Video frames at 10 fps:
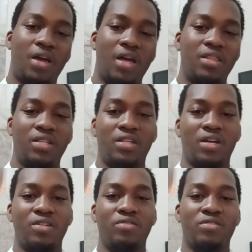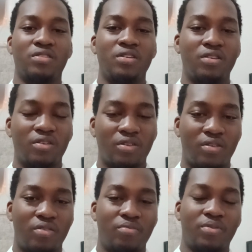and then they can just
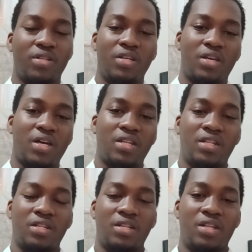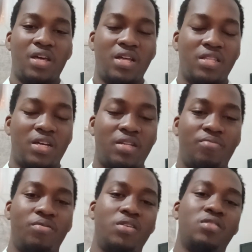click and then they enter the
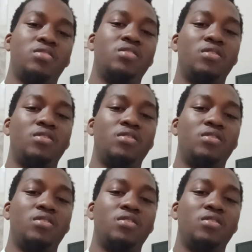place.